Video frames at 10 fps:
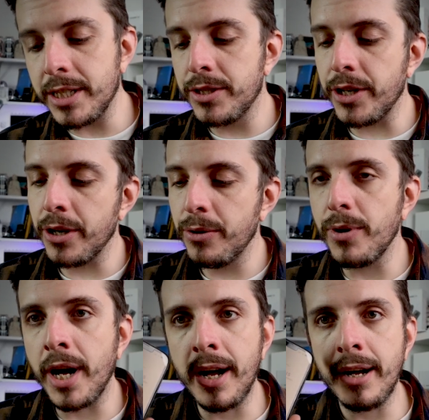I've listened
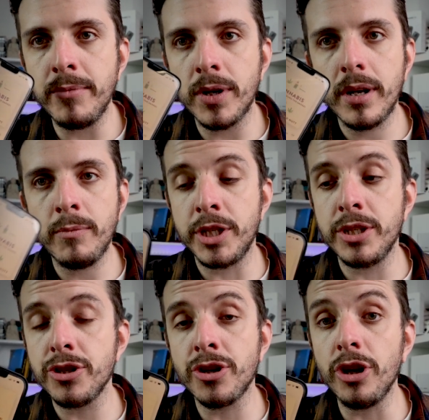to,
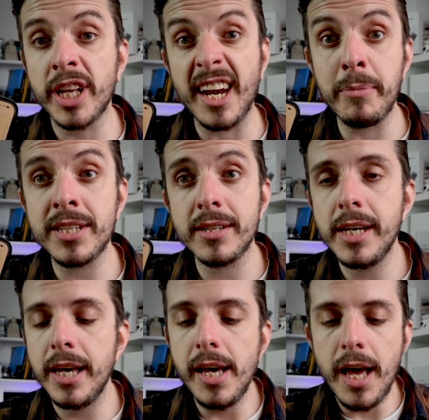which is just called
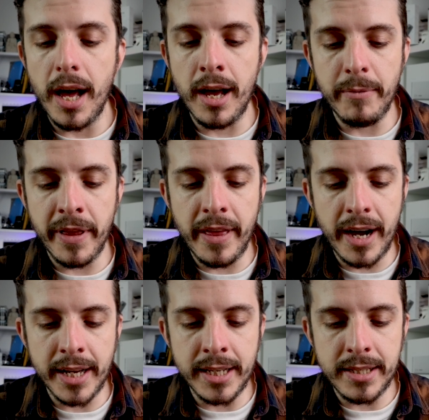Cannabis, and
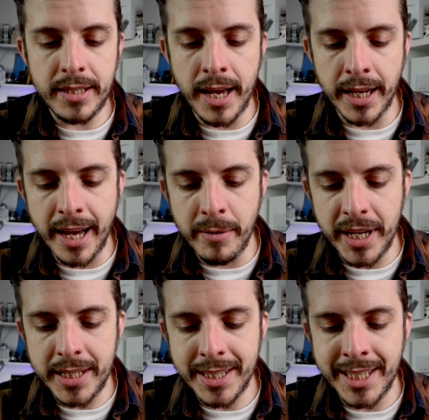that is,
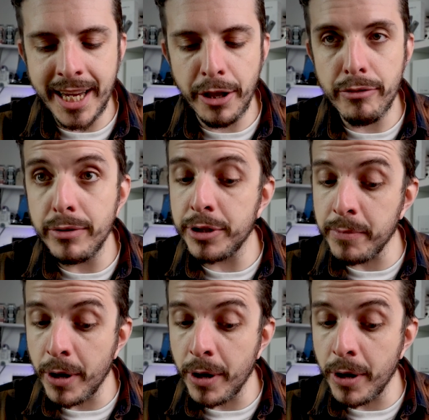Cannabis, Seeing Through the